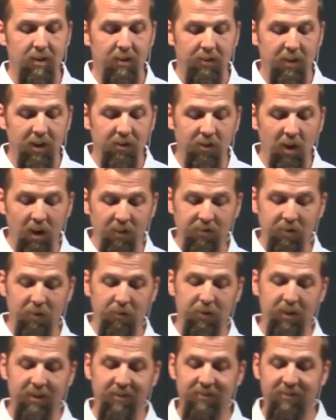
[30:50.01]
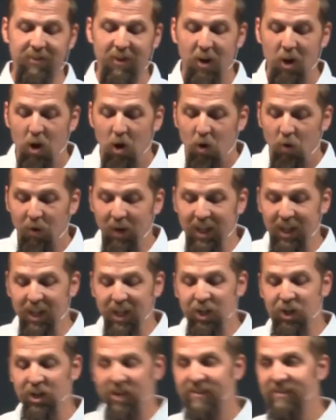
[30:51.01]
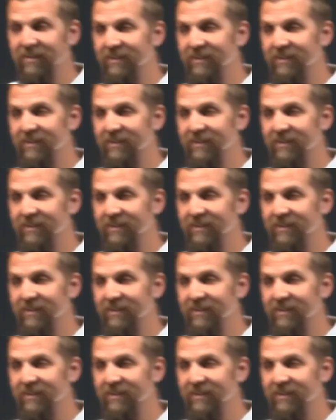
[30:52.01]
There's also this religious